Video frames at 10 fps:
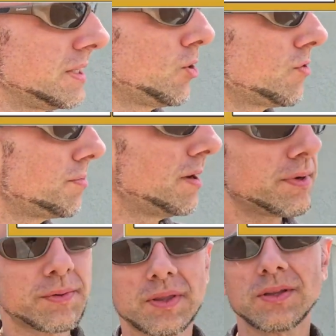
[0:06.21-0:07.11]
notary
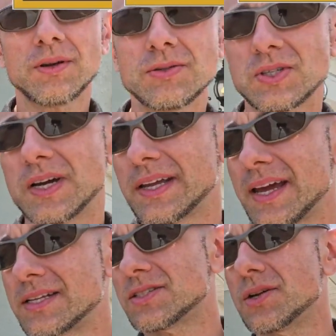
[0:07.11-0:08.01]
public with loan
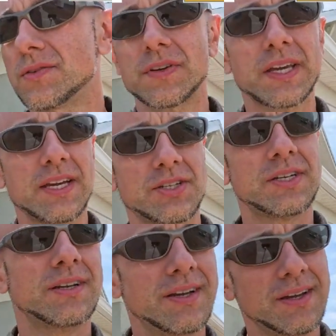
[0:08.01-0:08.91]
signing agent
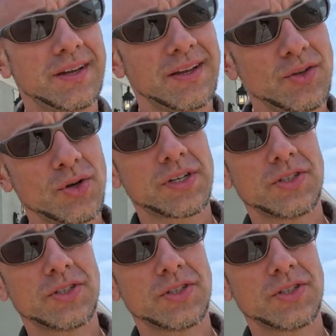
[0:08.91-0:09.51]
certification, your